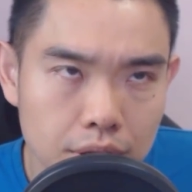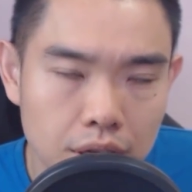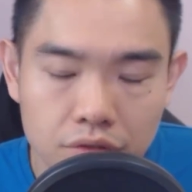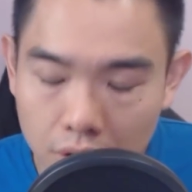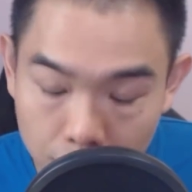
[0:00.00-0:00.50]

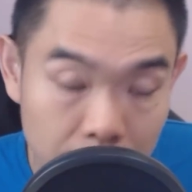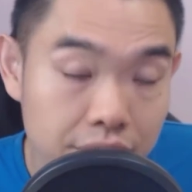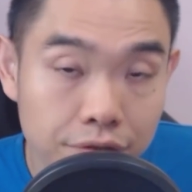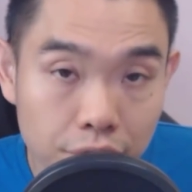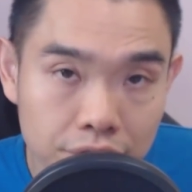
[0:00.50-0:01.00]
or rather
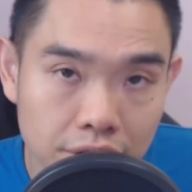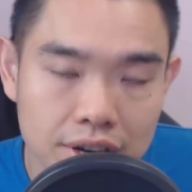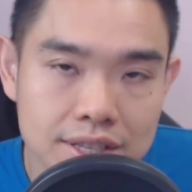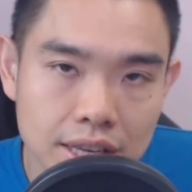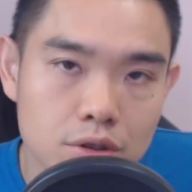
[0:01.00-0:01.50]
the 4th thing,
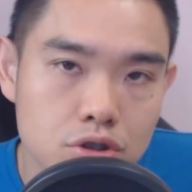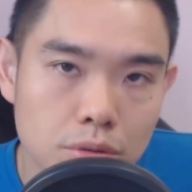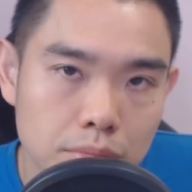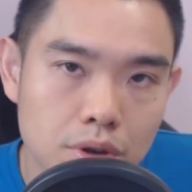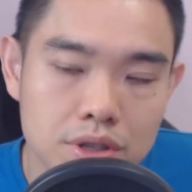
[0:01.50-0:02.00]
right, set your
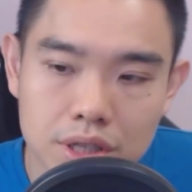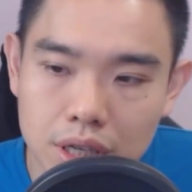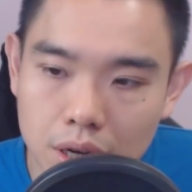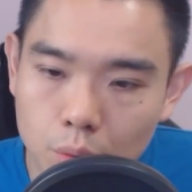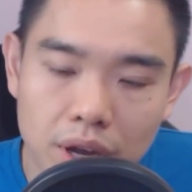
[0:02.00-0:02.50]
stop loss
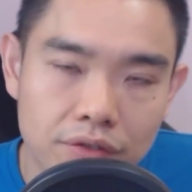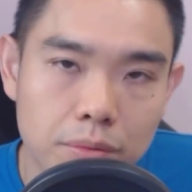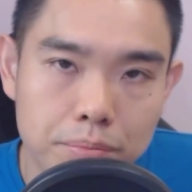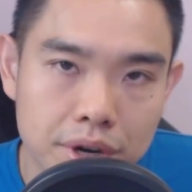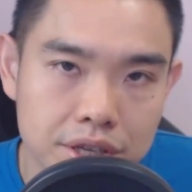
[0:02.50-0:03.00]
away
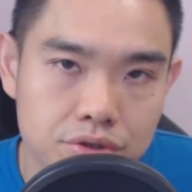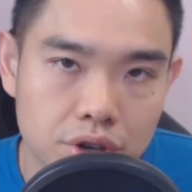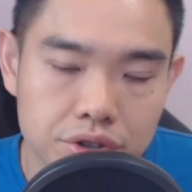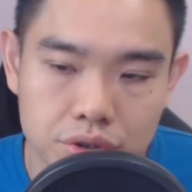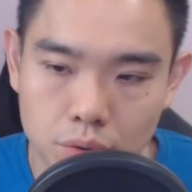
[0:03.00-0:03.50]
from price
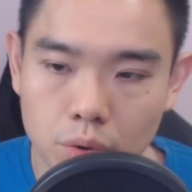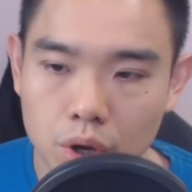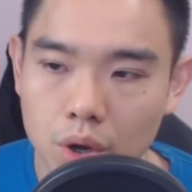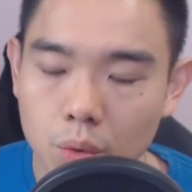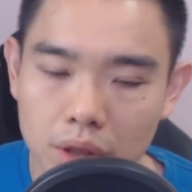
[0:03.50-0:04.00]
structure. So
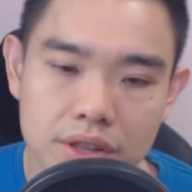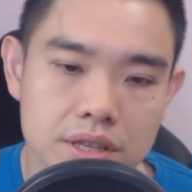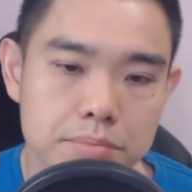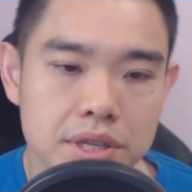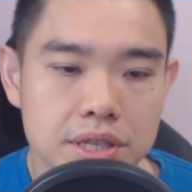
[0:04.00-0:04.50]
what
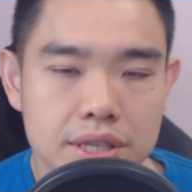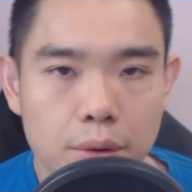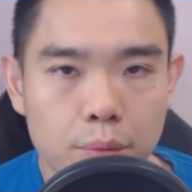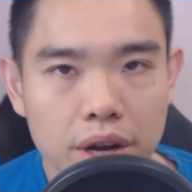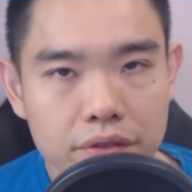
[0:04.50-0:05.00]
this means is
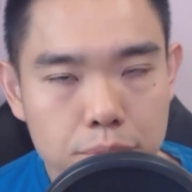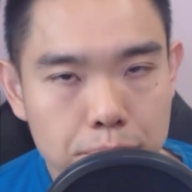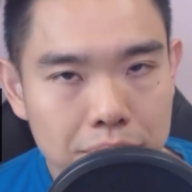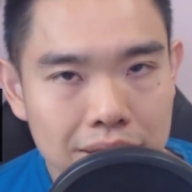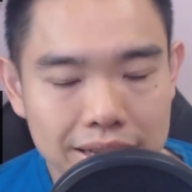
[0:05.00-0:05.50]
that whenever you
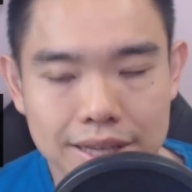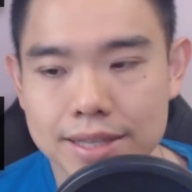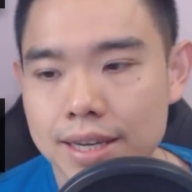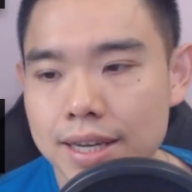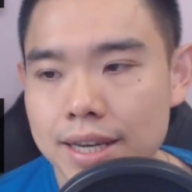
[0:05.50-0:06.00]
place